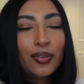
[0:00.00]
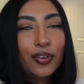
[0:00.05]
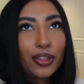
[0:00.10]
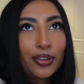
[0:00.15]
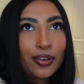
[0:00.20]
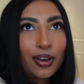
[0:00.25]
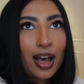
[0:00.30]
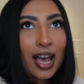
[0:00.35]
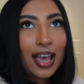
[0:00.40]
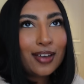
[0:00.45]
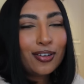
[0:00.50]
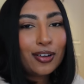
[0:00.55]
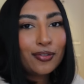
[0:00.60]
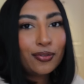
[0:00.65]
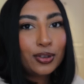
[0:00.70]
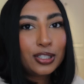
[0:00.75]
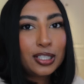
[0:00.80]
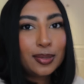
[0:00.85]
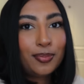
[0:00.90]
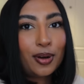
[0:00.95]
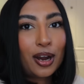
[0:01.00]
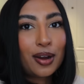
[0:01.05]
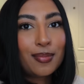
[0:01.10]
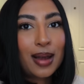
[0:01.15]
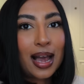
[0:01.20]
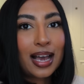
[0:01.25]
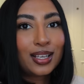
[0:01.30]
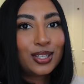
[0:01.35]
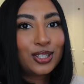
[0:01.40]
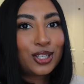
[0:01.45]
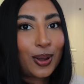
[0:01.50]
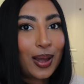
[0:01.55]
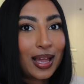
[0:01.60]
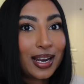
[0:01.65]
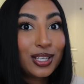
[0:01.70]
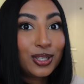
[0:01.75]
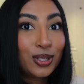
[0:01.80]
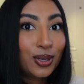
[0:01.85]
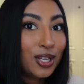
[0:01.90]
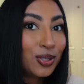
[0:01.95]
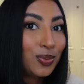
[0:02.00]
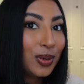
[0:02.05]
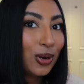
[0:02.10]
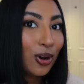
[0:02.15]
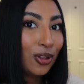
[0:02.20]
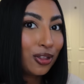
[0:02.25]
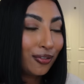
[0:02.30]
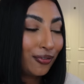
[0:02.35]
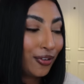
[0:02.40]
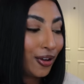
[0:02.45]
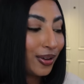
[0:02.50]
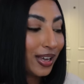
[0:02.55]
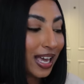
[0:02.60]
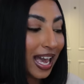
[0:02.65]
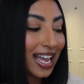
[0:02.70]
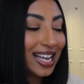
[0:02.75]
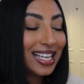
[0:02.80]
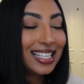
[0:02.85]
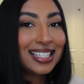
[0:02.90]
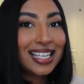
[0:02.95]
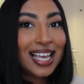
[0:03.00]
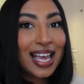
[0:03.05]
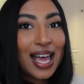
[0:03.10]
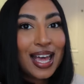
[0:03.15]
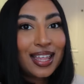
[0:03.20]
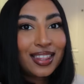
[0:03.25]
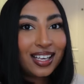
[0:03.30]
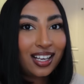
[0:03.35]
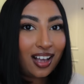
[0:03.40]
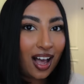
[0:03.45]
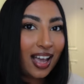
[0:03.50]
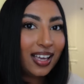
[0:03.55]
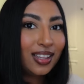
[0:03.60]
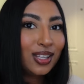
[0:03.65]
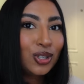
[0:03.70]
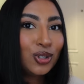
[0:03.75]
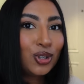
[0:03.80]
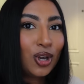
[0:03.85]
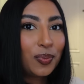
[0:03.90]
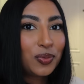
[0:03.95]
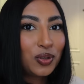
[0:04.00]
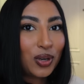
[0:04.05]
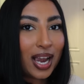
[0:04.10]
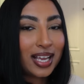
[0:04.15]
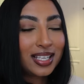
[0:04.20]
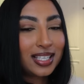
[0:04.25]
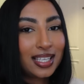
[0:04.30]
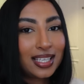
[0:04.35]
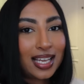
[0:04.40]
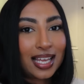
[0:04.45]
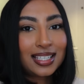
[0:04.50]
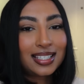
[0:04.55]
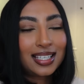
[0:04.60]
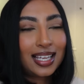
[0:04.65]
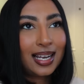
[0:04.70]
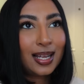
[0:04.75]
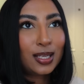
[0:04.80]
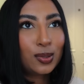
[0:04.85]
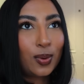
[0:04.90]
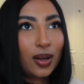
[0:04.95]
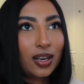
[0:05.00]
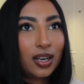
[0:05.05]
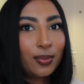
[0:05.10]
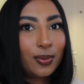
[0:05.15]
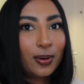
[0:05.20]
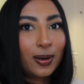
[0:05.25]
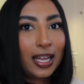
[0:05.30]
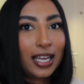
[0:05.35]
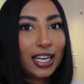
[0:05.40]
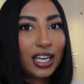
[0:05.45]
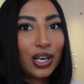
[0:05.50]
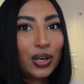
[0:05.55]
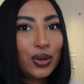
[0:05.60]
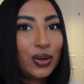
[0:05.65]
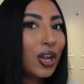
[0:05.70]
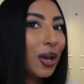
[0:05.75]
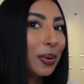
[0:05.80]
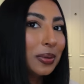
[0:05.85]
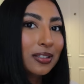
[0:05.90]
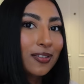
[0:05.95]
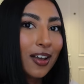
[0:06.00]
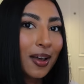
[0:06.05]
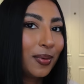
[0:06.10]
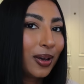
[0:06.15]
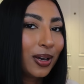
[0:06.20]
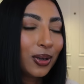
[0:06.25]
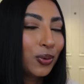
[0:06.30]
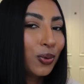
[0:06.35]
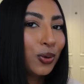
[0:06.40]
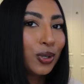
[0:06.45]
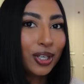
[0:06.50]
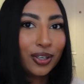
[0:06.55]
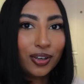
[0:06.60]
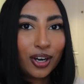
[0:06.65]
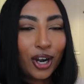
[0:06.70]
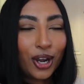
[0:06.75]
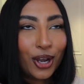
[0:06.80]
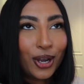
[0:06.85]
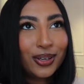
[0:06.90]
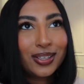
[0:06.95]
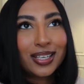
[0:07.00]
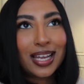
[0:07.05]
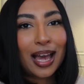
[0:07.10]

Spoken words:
We got the iPhone 14 Pro Max. So, and as soon as we got the phone case, the guy at the shop tried to like sell us one and we're like, no, it's fine, we're gonna order our own.